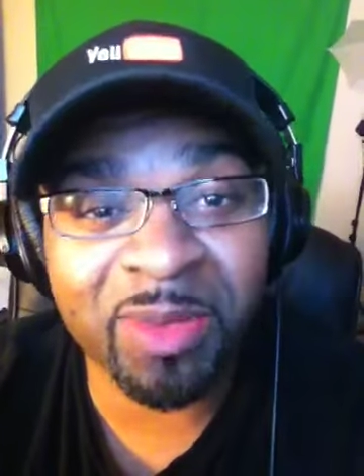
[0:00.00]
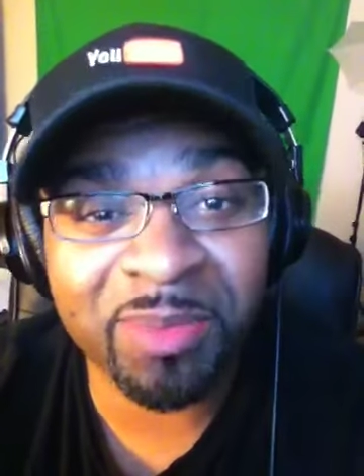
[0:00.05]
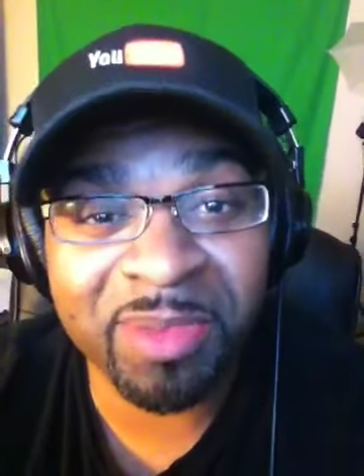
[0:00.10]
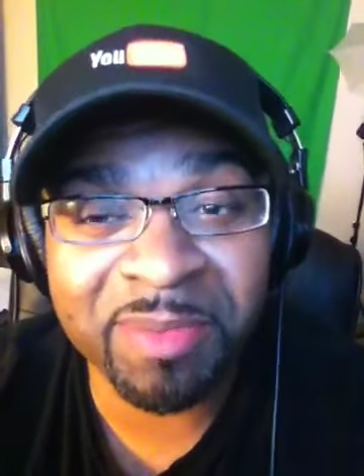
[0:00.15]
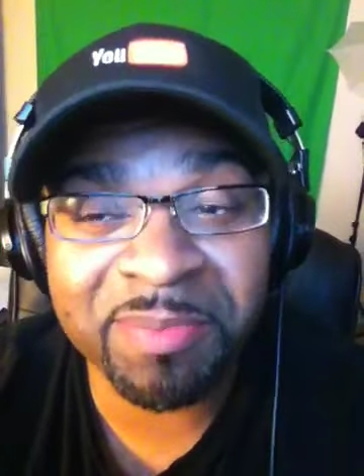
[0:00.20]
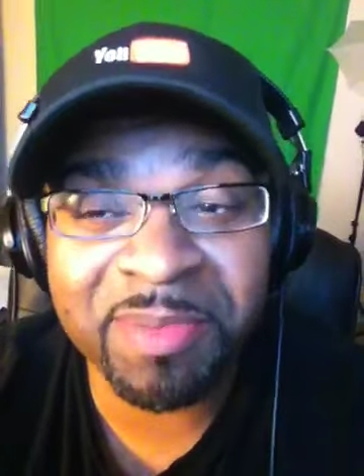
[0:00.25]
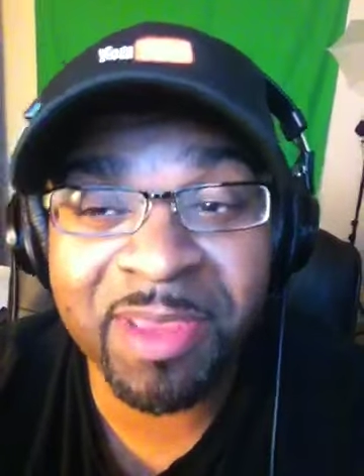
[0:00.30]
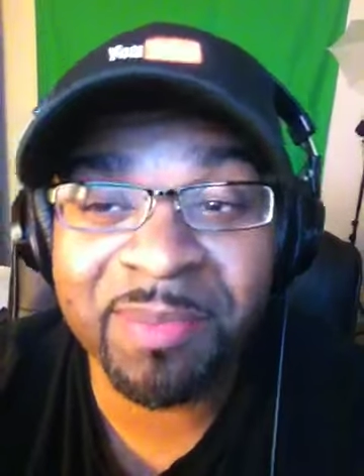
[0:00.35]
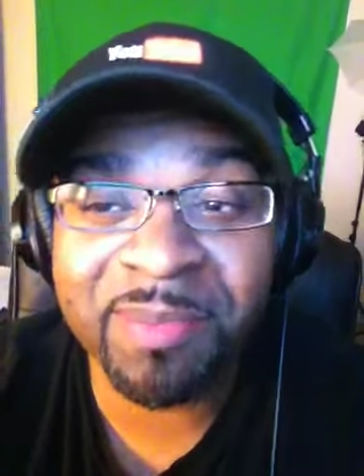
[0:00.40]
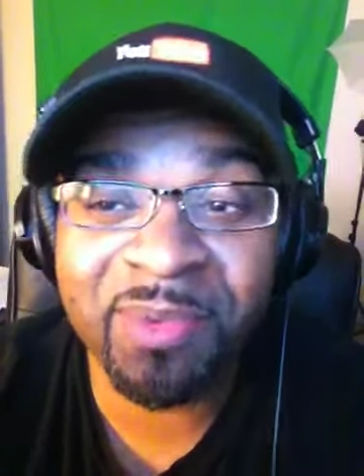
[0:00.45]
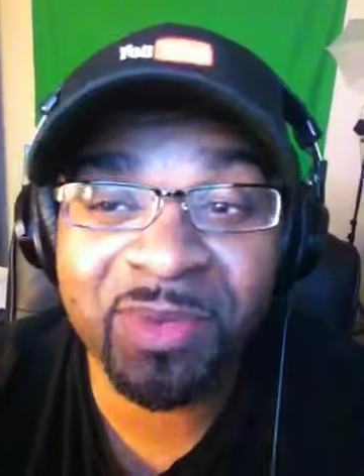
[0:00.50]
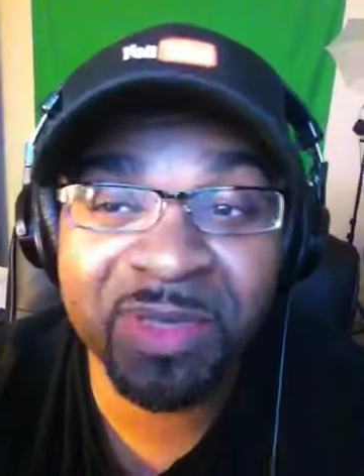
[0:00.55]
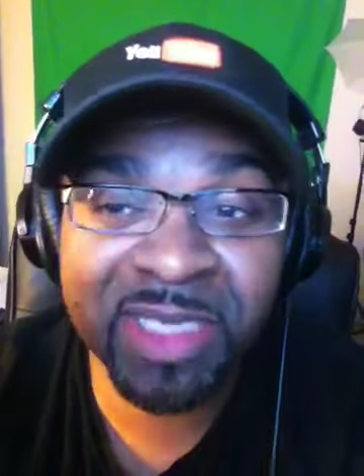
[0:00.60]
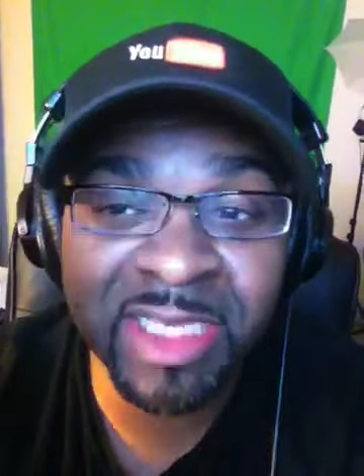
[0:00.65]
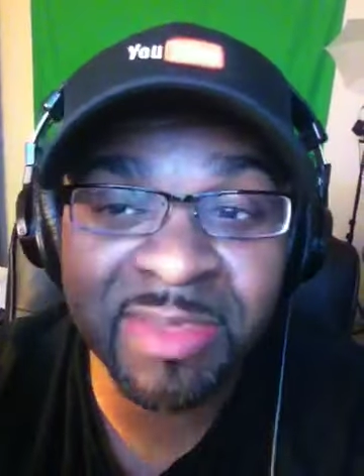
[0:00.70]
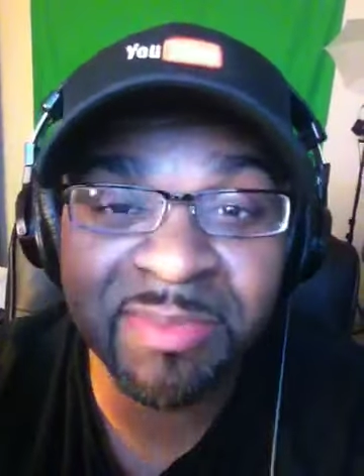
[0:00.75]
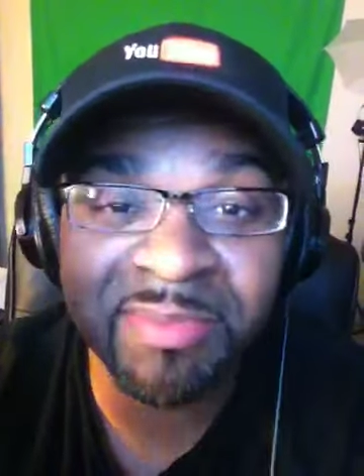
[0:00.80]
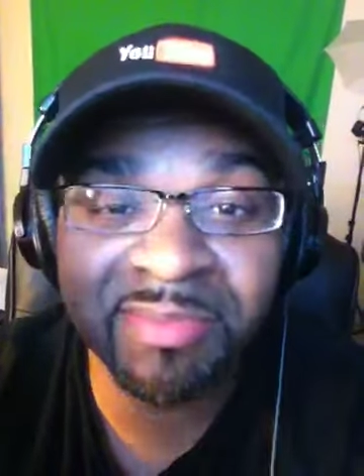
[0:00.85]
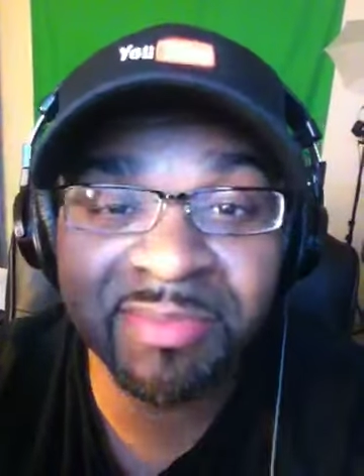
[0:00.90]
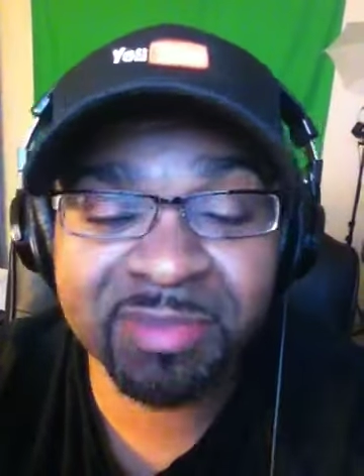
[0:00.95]
I mean, people
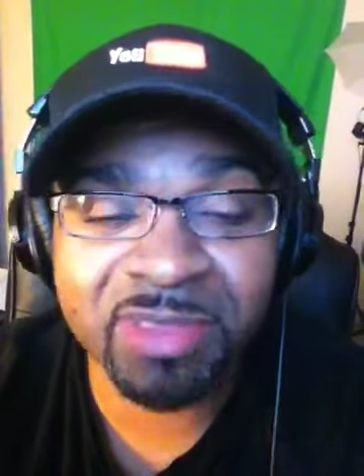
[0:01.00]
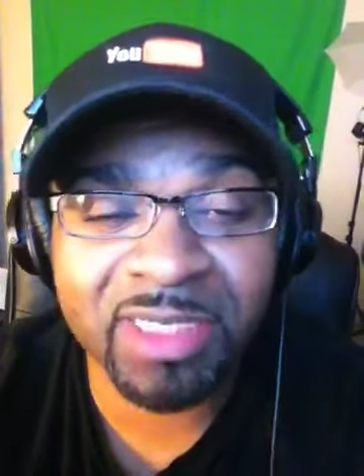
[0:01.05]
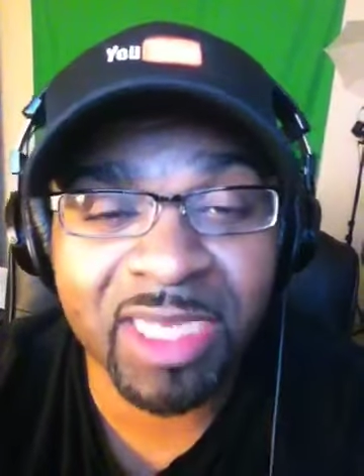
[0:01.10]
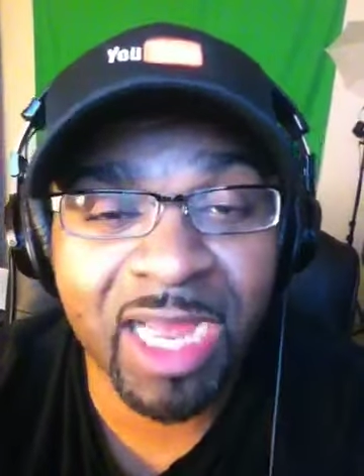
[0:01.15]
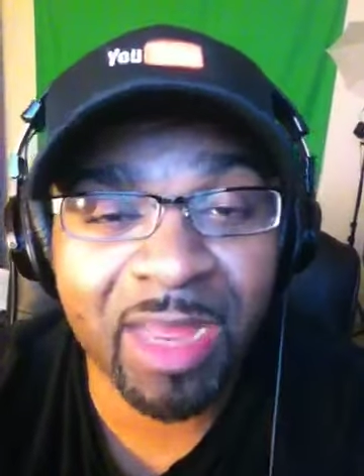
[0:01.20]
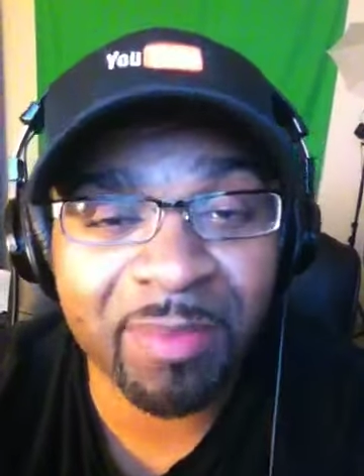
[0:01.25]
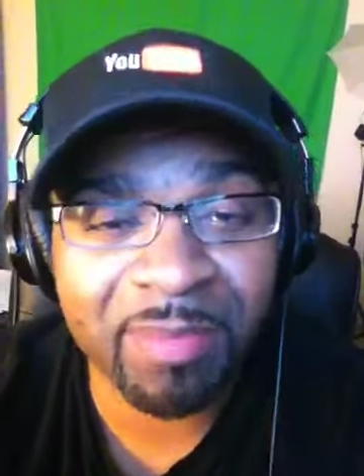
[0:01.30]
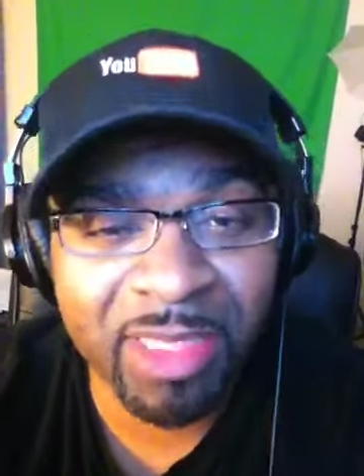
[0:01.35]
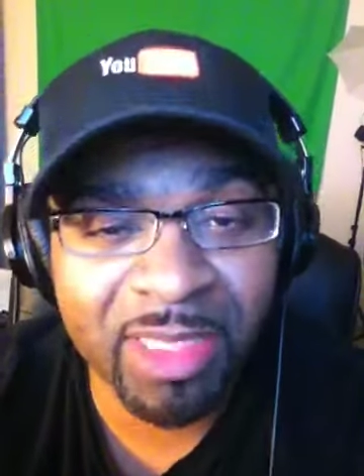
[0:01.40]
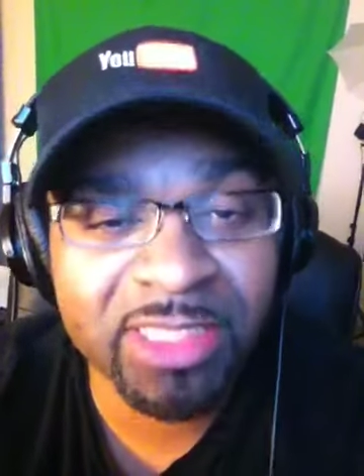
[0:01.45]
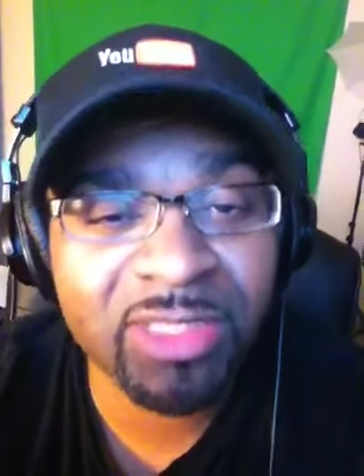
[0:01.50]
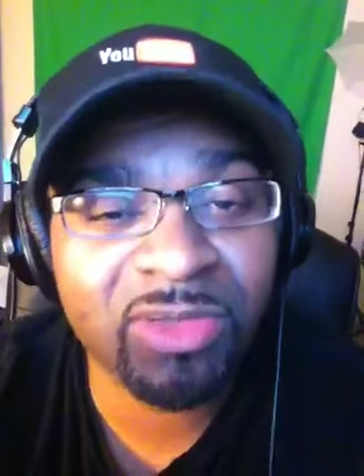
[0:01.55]
keep com- they